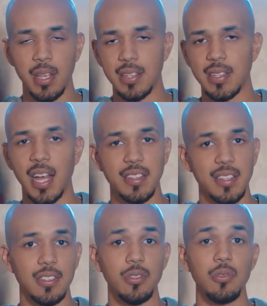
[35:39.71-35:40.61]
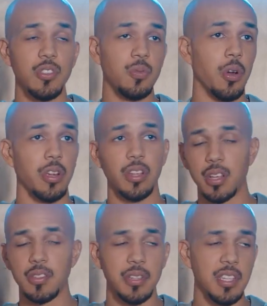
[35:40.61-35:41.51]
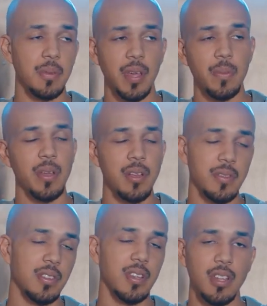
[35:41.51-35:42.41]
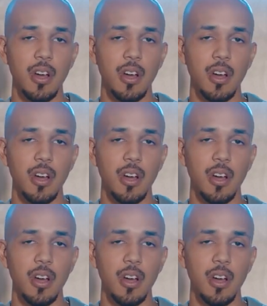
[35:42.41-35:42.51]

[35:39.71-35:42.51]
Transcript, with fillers: And it's not just you just working because you need to pay bills and shit.